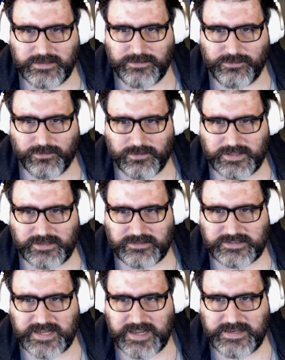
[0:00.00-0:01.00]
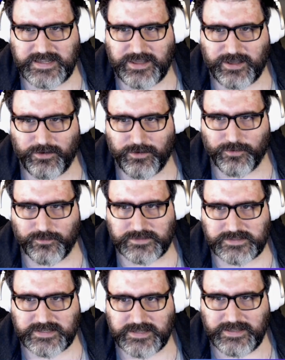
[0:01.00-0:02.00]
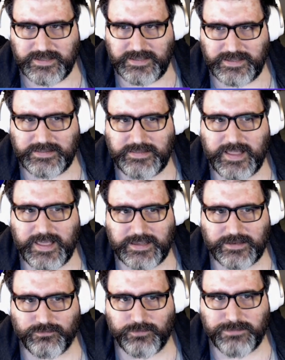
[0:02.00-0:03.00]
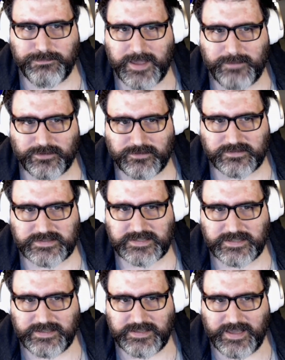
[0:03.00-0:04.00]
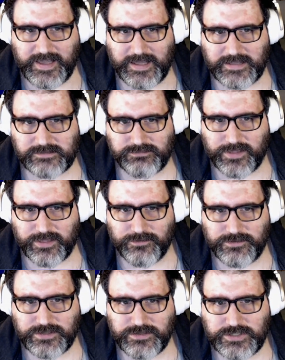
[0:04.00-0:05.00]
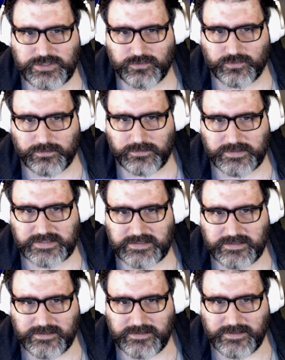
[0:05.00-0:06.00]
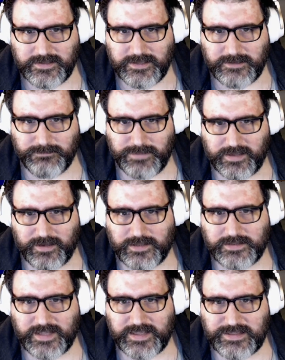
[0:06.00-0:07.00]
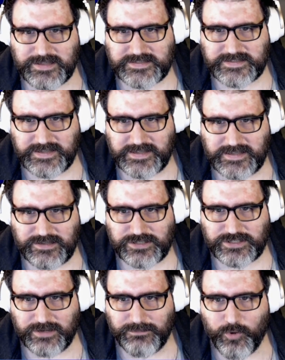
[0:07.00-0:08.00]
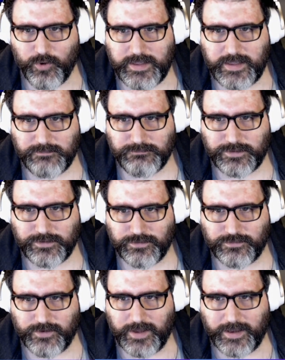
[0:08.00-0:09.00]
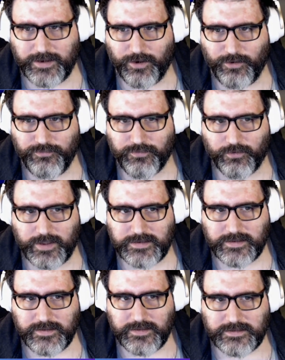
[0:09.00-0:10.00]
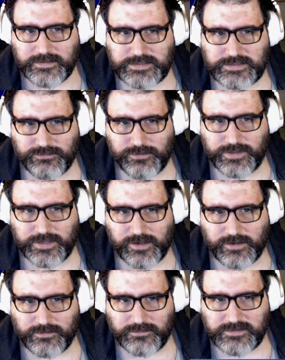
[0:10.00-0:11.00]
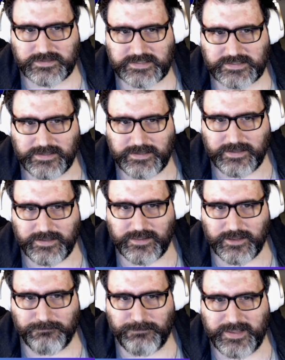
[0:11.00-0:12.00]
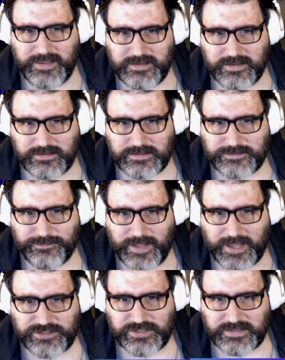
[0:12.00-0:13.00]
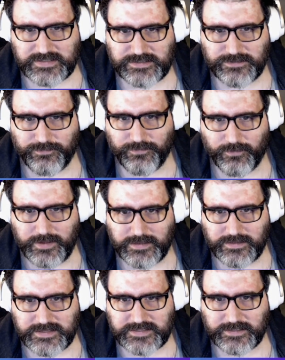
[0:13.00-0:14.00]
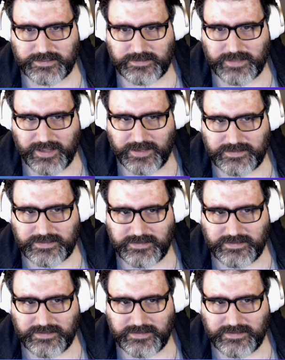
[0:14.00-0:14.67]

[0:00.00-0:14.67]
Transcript: or little sandy coves, inlaid with pebbles, as with ocean jewels. Beyond lay the sea, shimmering in blue, and over it soared the gulls, their pinions flashing silvery in the sunlight.